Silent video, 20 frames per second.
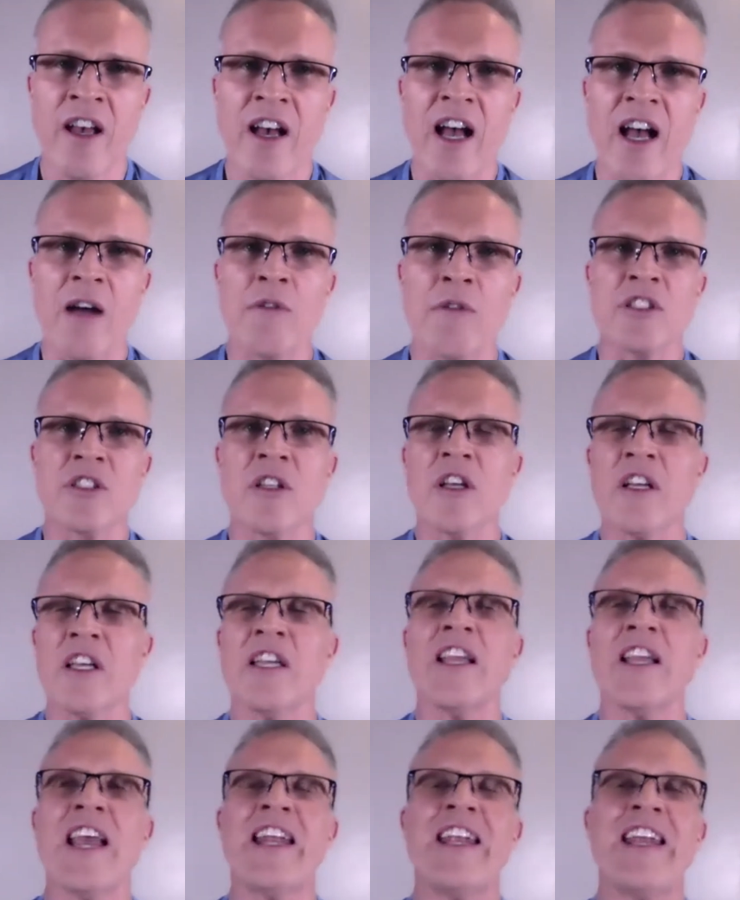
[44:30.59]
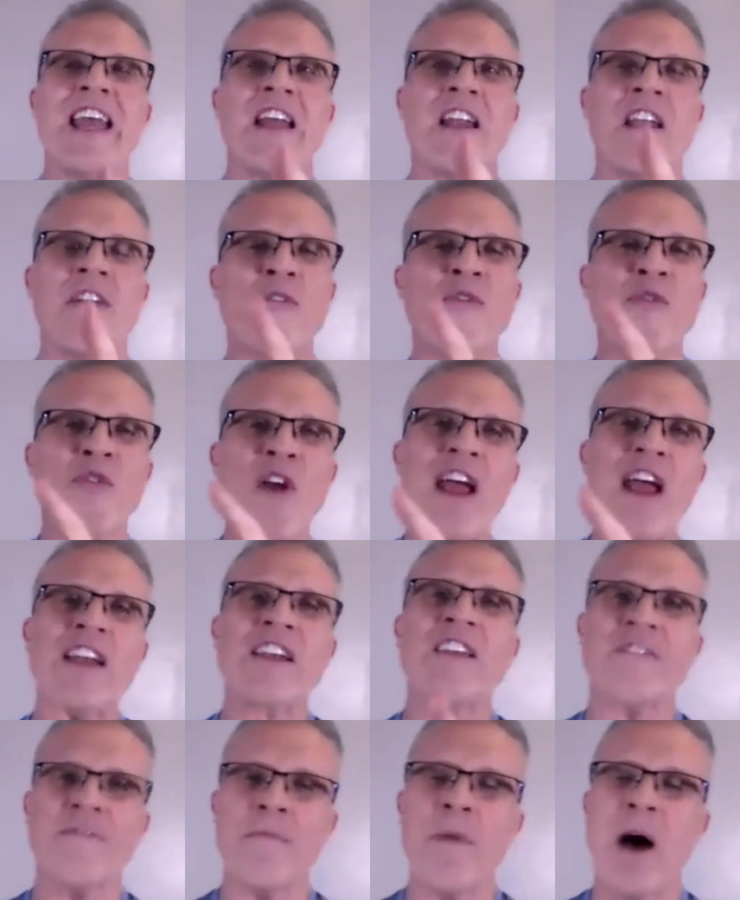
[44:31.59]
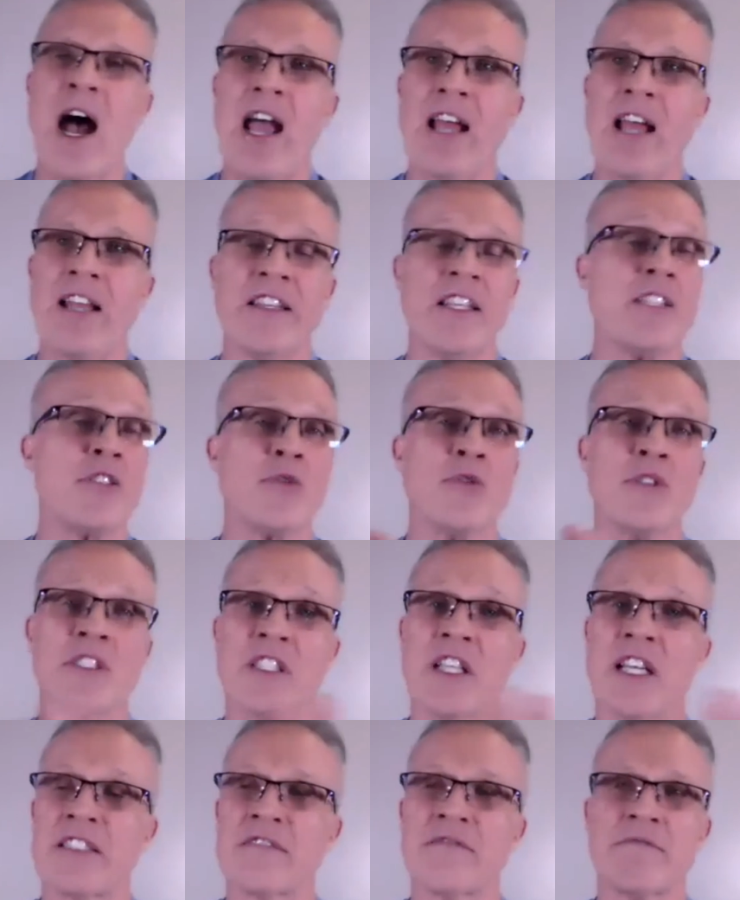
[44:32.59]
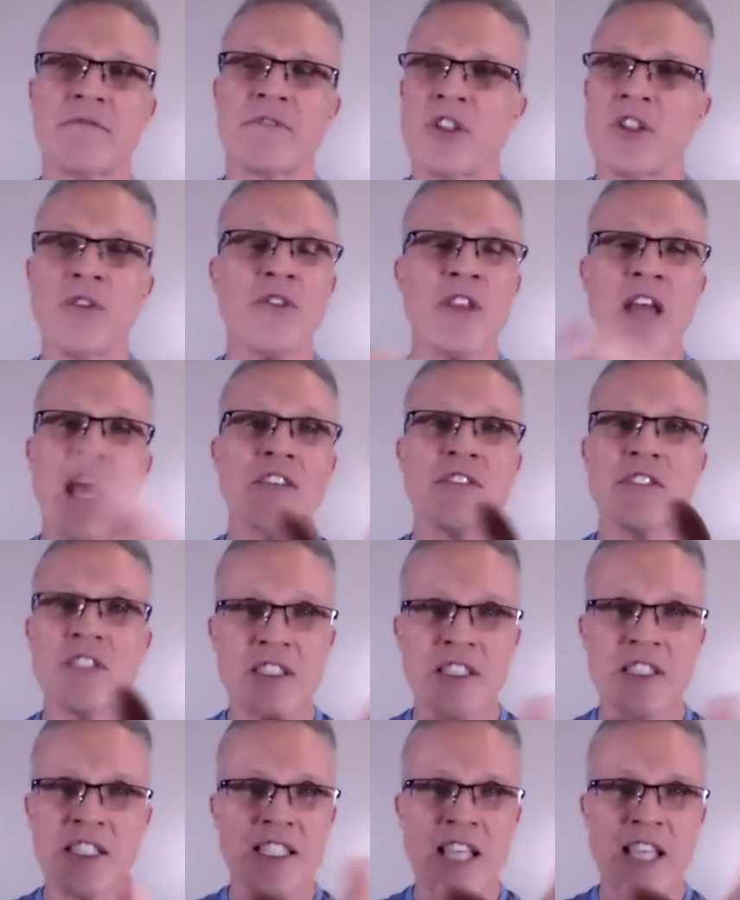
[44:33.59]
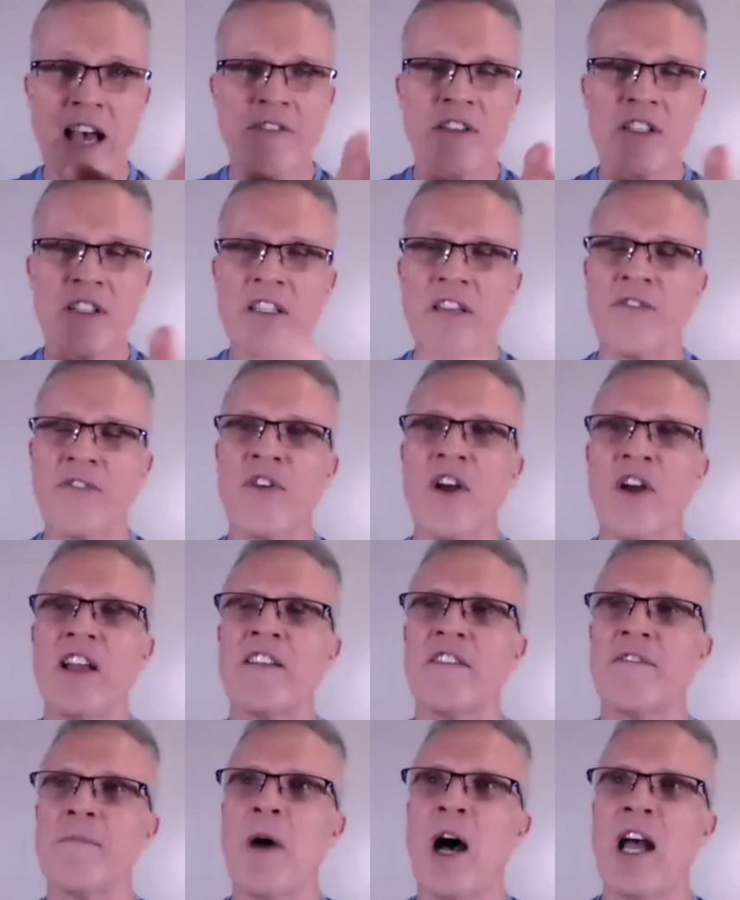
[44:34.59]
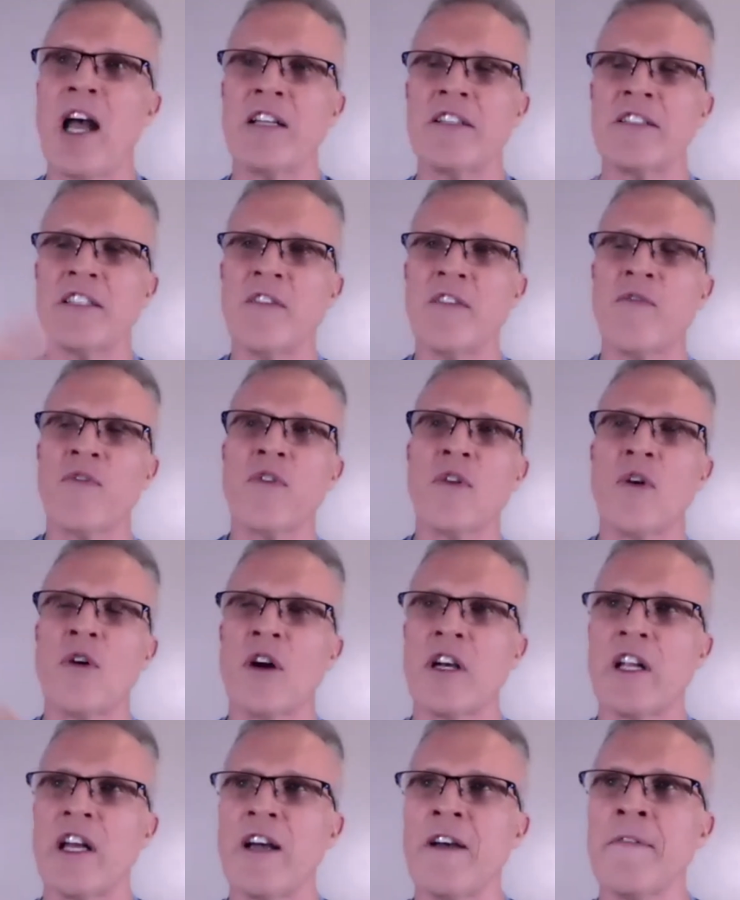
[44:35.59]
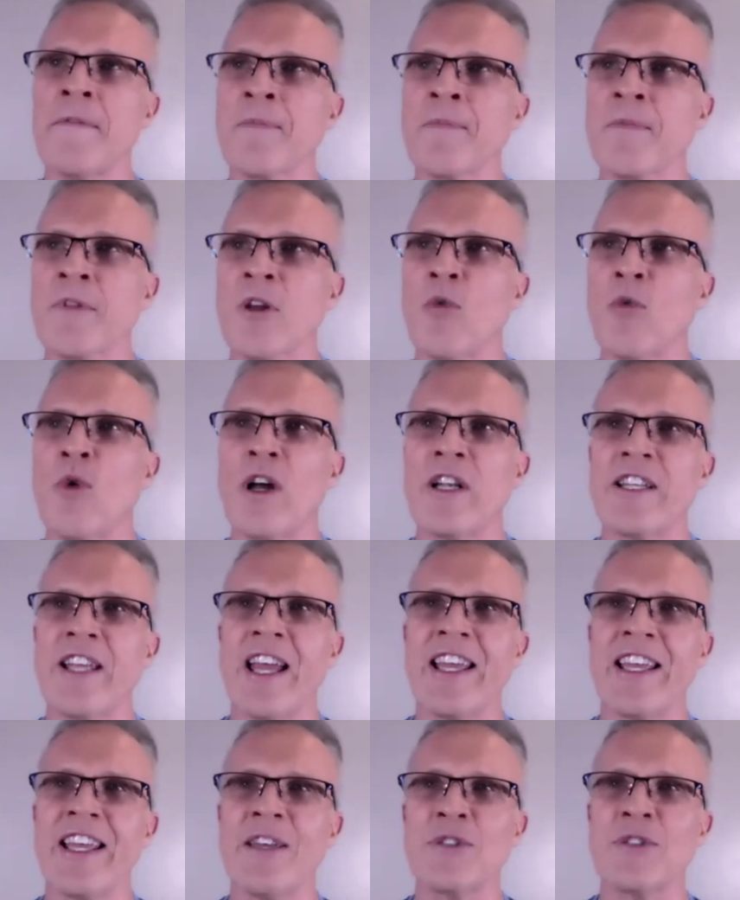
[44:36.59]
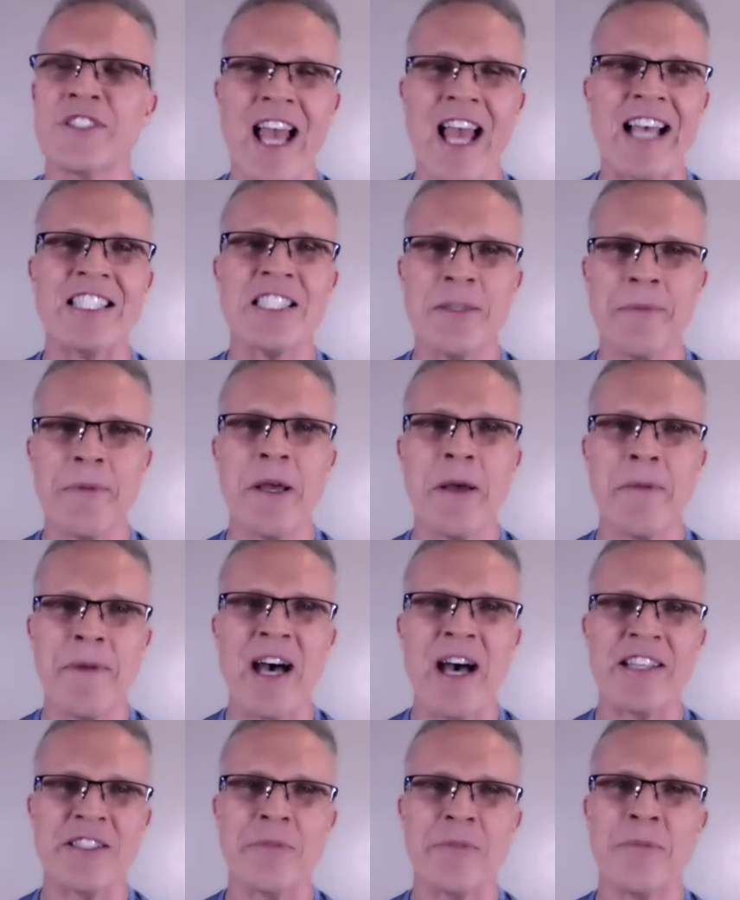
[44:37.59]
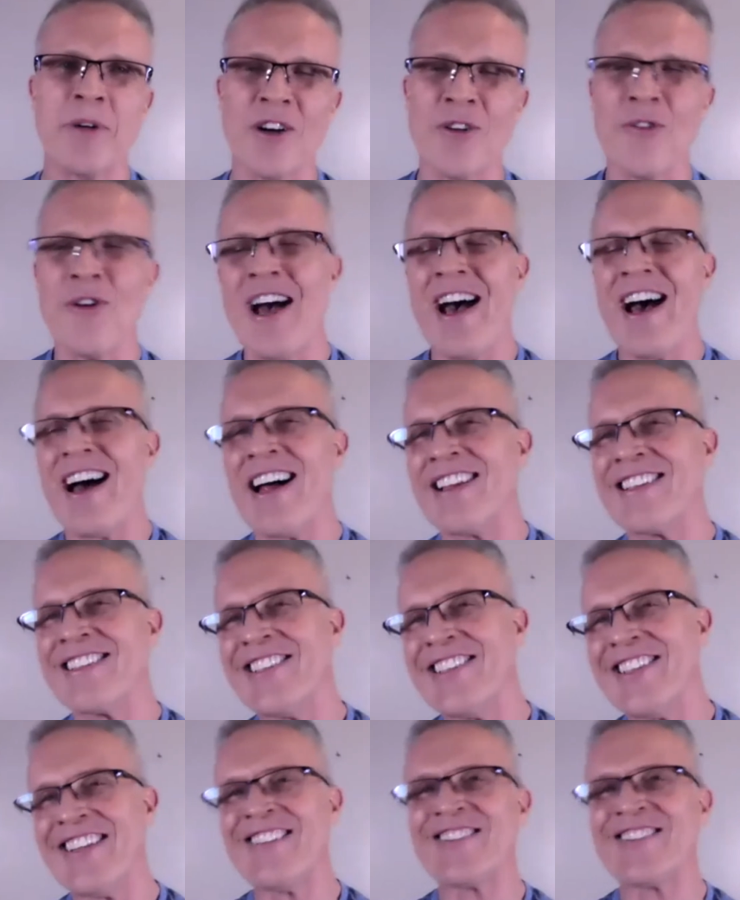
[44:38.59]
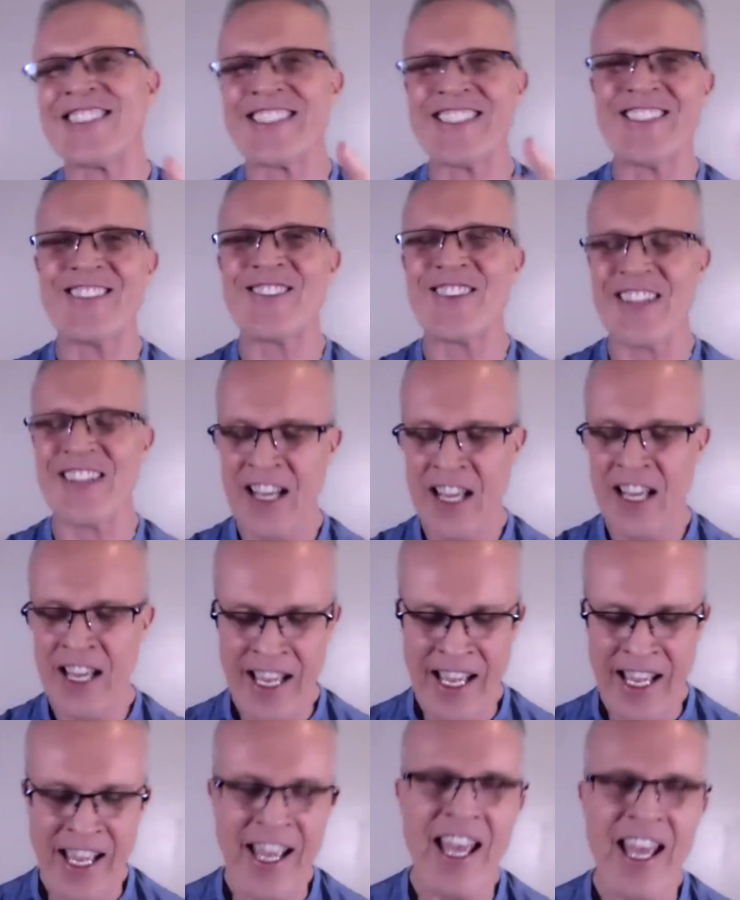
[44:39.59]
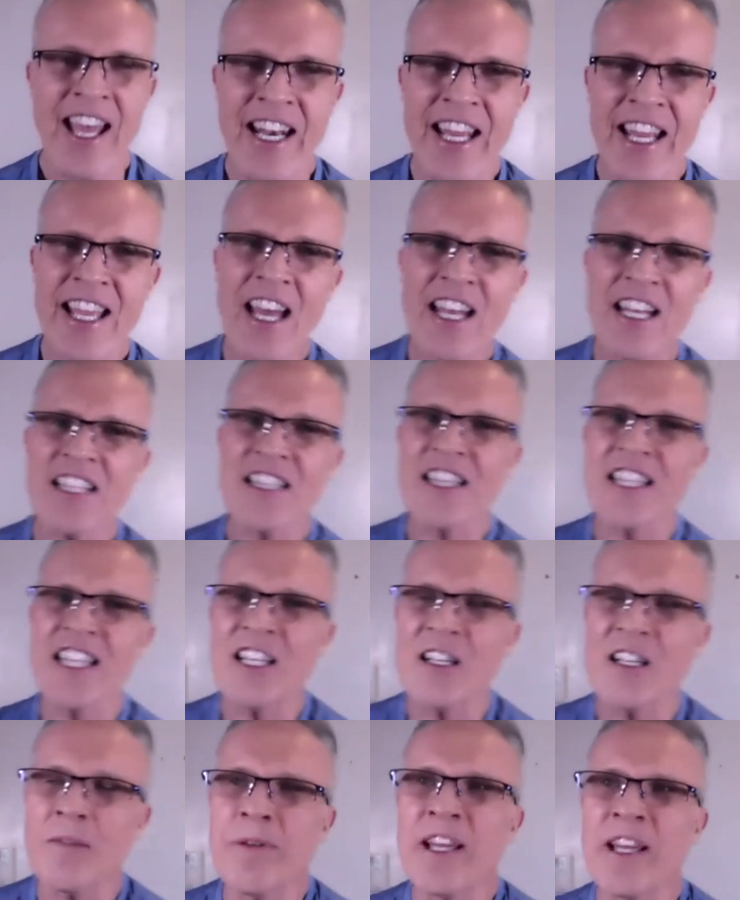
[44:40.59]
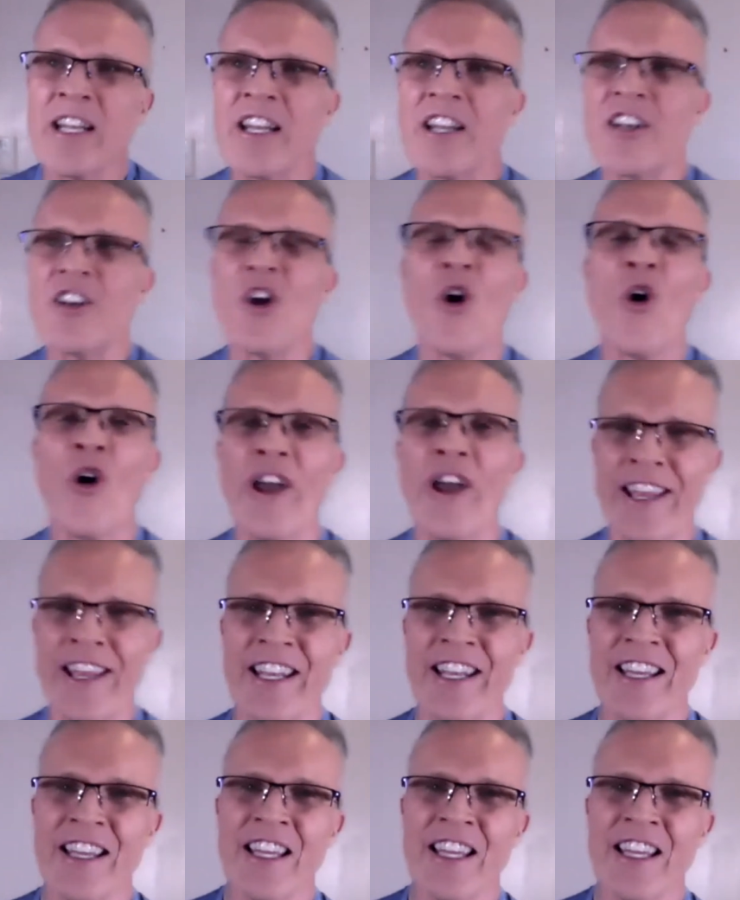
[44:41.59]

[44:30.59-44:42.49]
I was looking and, and a friend of mine, this was like 2007, friend of mine in Florida. One day he was asking me about the book. Well, you know, I'm still working. And he got a little bit annoyed.